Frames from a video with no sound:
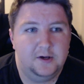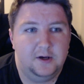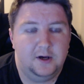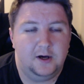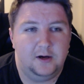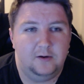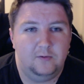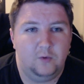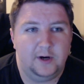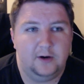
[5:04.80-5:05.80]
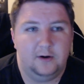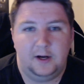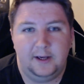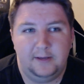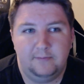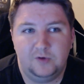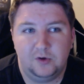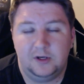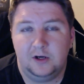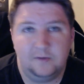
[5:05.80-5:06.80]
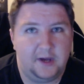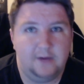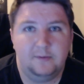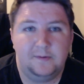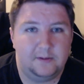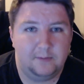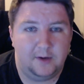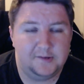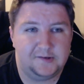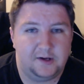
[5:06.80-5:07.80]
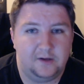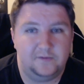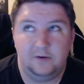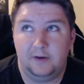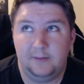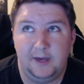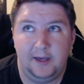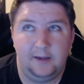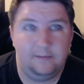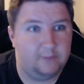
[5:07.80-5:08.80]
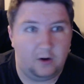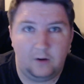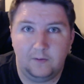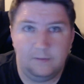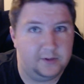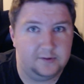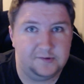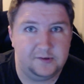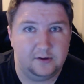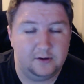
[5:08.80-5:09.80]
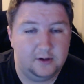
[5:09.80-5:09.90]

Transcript: uh, where I took care of everything myself. You know, I pay all the bills here